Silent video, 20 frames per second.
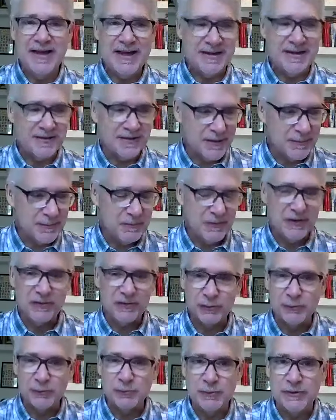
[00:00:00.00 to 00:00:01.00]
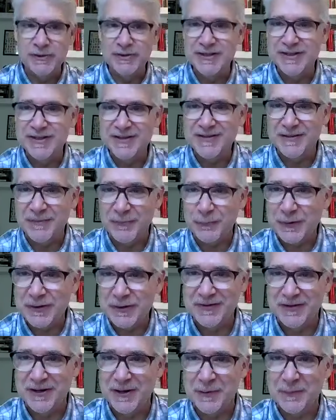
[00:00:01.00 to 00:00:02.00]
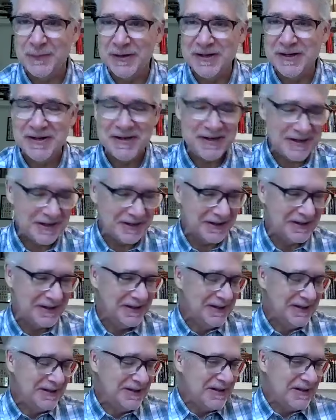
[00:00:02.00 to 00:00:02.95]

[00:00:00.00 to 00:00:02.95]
and the miserableness of what's going on,